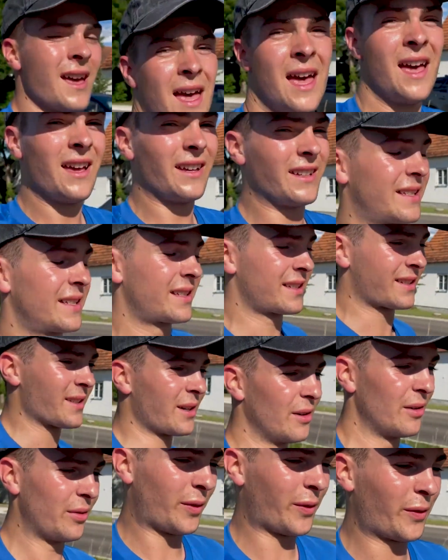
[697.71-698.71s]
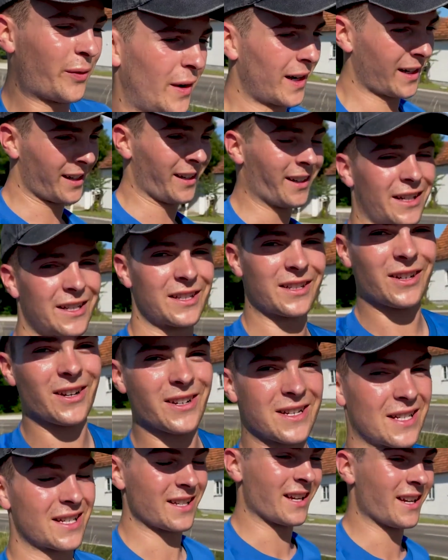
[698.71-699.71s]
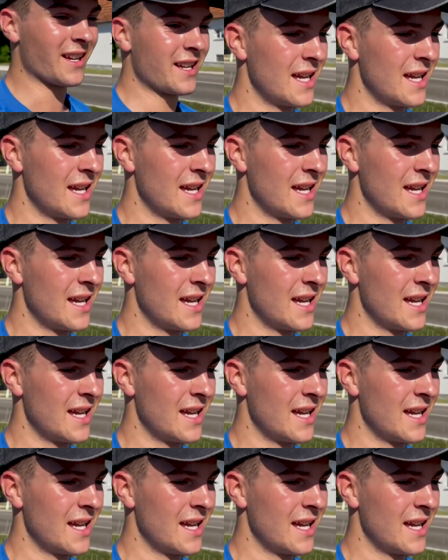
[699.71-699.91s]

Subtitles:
is so f***ing exhausting.